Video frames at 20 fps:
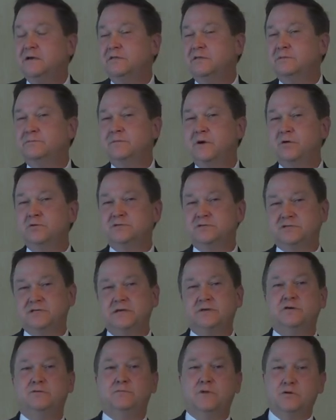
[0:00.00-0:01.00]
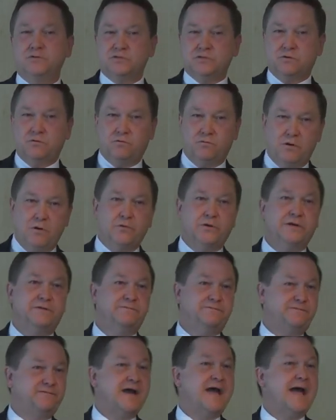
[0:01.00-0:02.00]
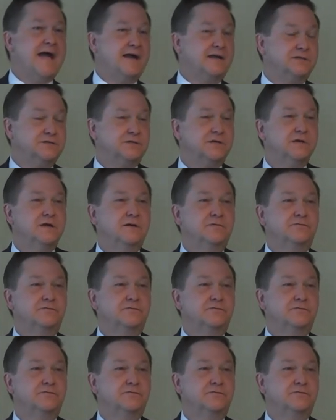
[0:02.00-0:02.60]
the single most quoted fact